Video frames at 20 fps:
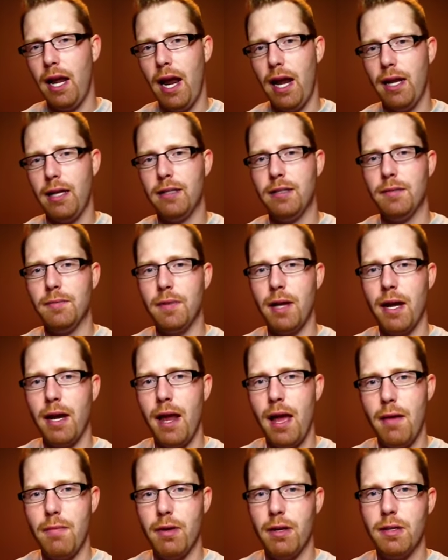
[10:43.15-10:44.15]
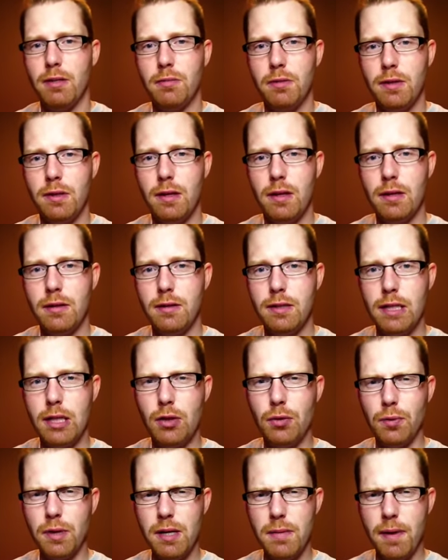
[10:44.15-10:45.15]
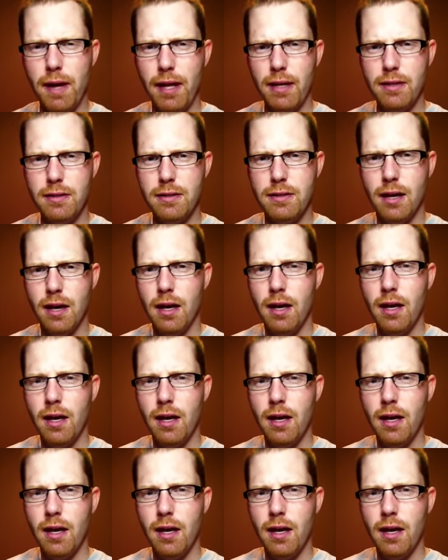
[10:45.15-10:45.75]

adding some dynamics with single reed bends,